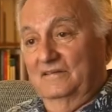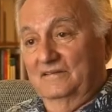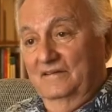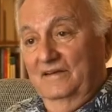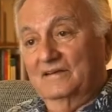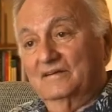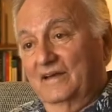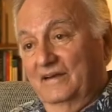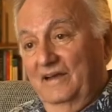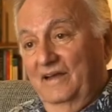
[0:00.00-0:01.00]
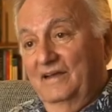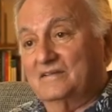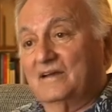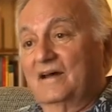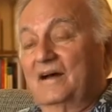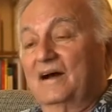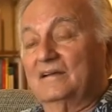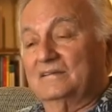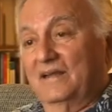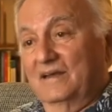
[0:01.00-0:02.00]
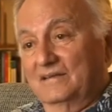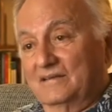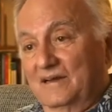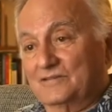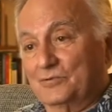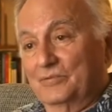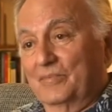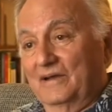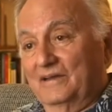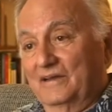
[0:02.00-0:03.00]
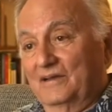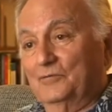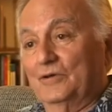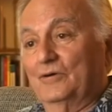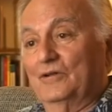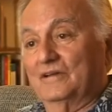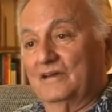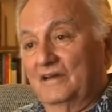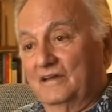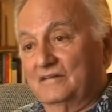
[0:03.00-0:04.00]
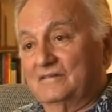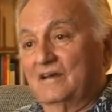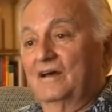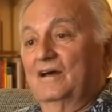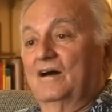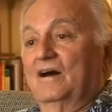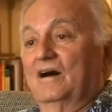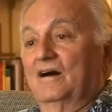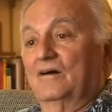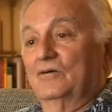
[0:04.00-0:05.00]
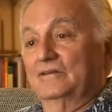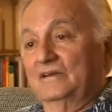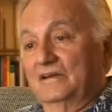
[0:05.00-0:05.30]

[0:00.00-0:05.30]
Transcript: is the internet age, I stay in touch with my kin, with all the kids on the